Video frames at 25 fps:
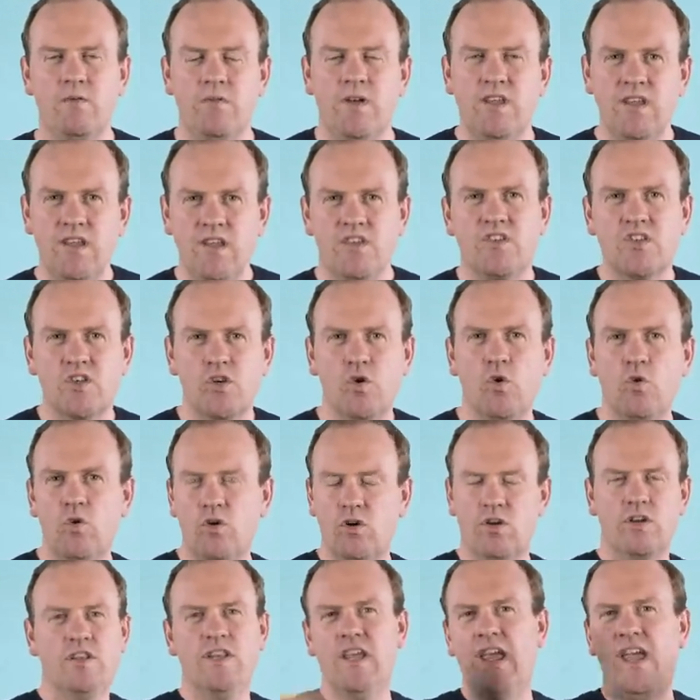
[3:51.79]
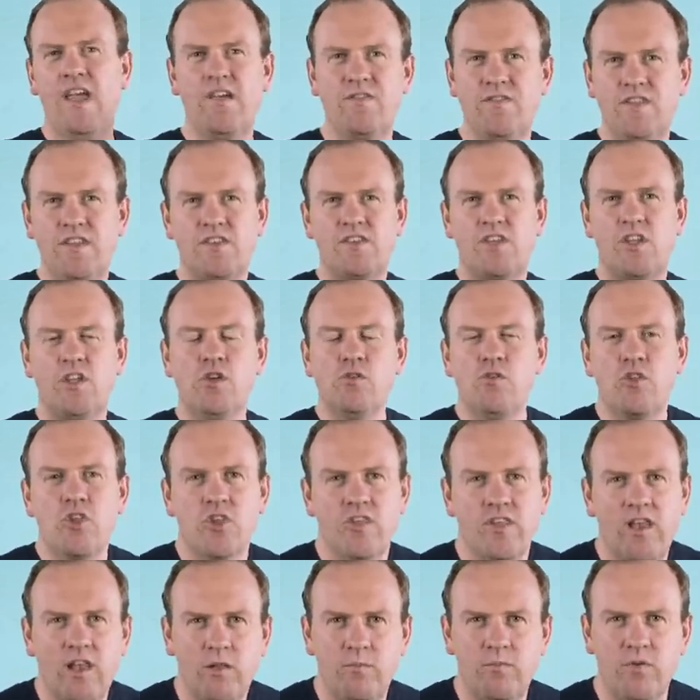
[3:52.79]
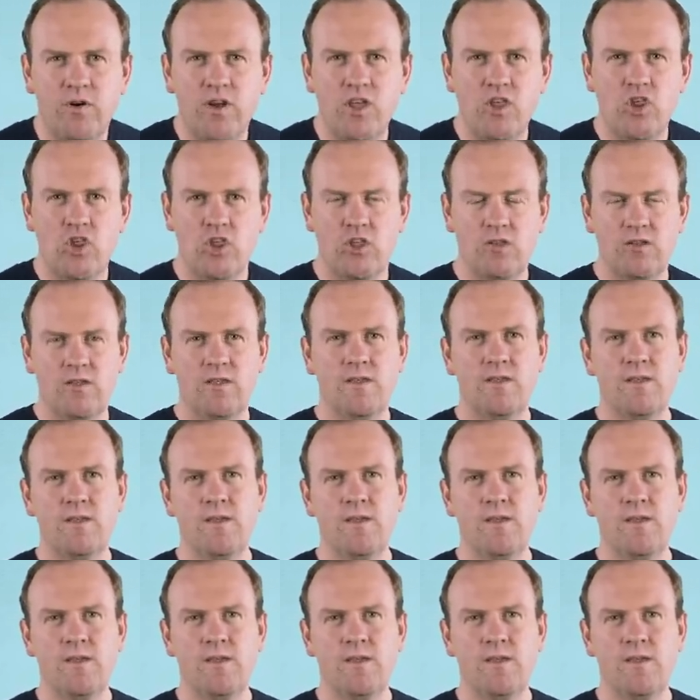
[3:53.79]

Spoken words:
When they score, they have this huge celebration.